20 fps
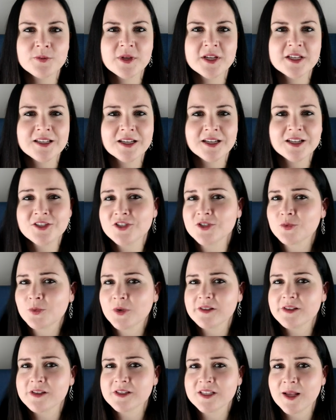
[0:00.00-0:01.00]
because I can just
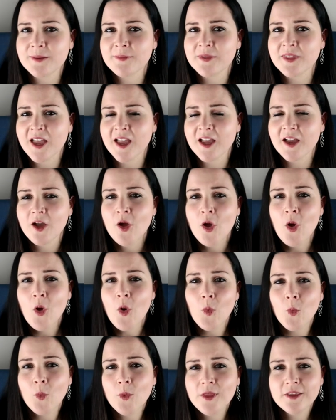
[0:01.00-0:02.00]
wear the same thing
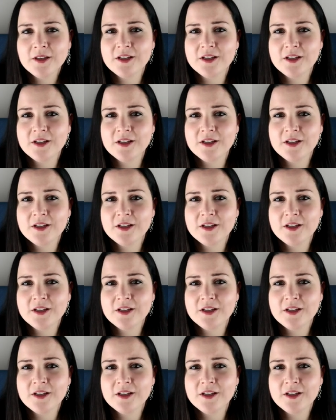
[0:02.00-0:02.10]
with